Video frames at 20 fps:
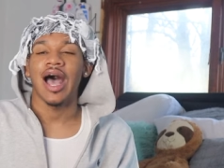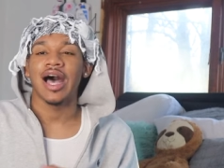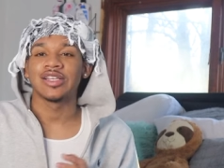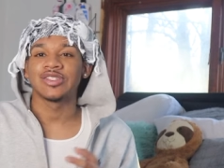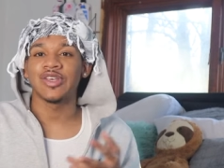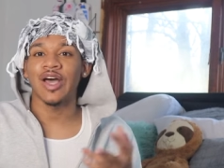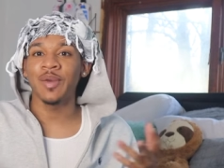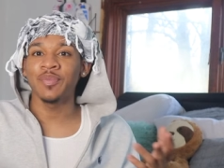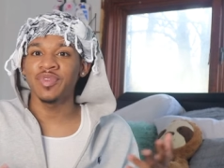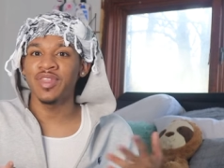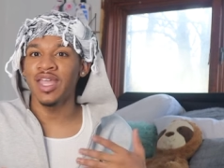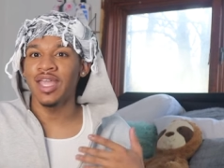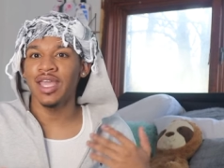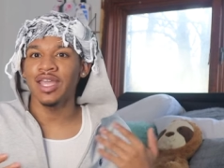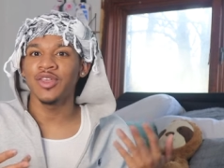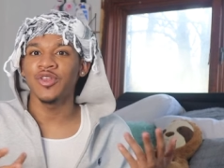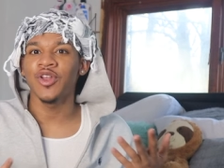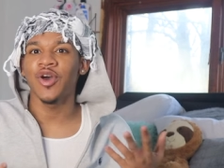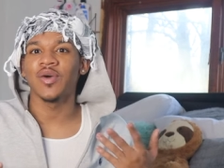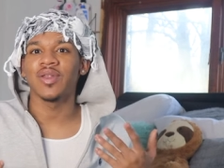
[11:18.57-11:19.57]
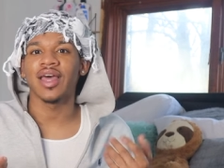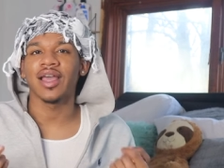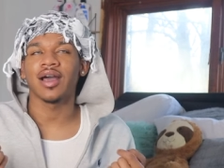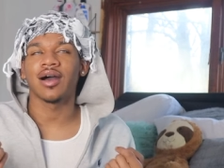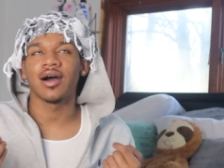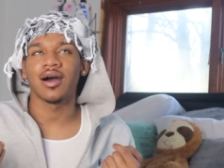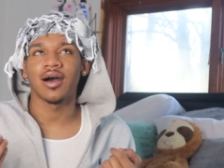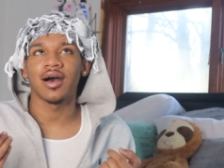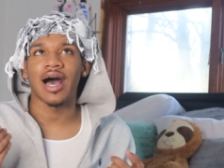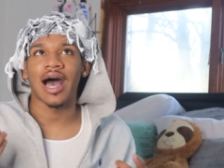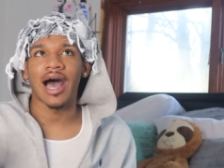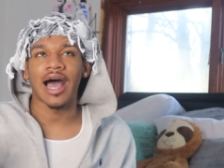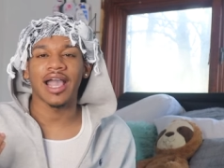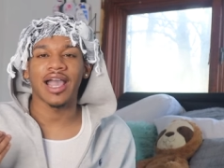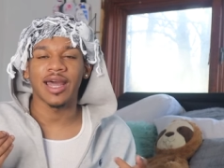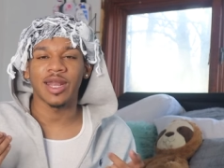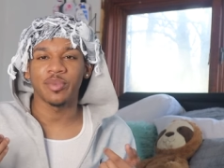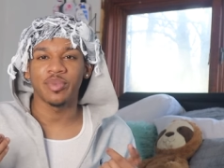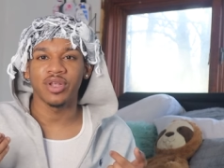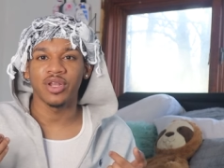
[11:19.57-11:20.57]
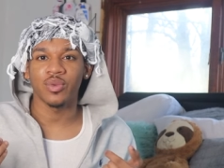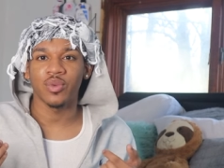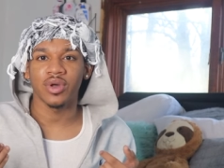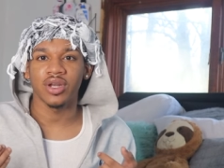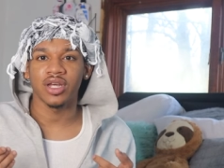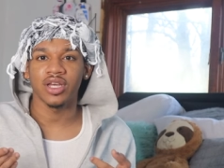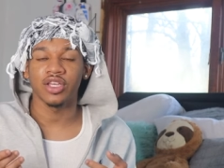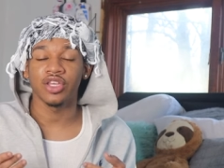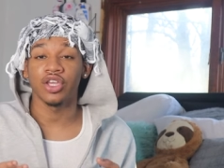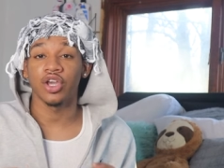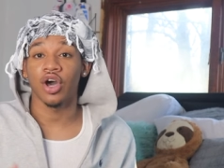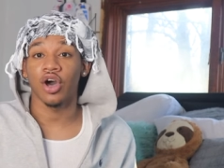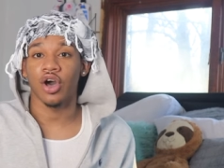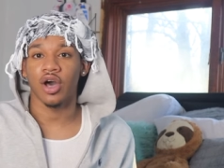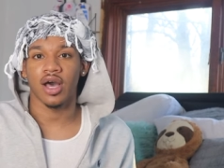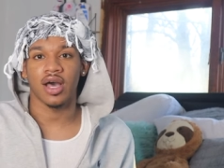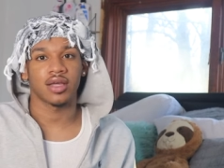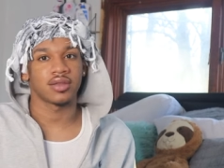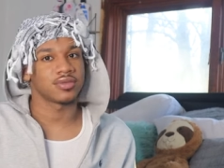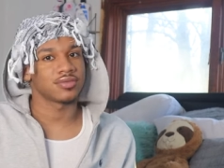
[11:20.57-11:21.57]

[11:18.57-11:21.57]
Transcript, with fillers: So I'm thinking, you know, like, uh, I gotta be the one that y'all.